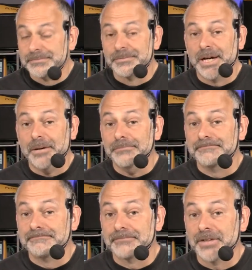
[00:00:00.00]
Well,
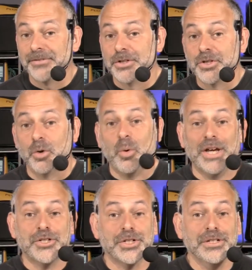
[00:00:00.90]
if there's no
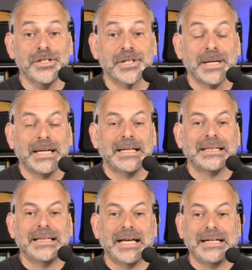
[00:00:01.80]
questions,
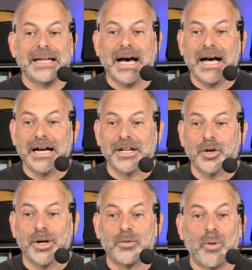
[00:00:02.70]
then I'm going to go
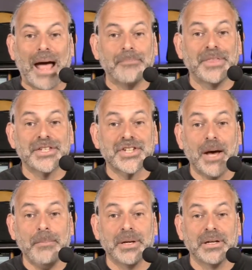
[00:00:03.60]
ahead and wrap this
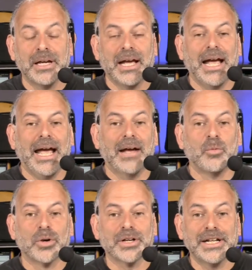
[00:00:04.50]
up, and
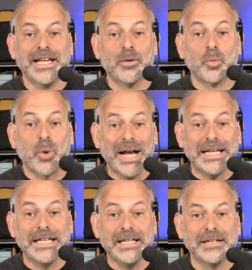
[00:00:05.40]
we're going to get
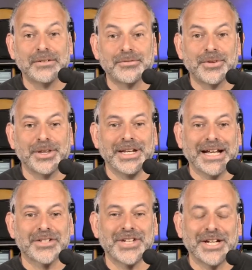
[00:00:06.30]
ready for the
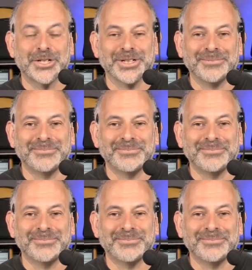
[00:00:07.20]
next session.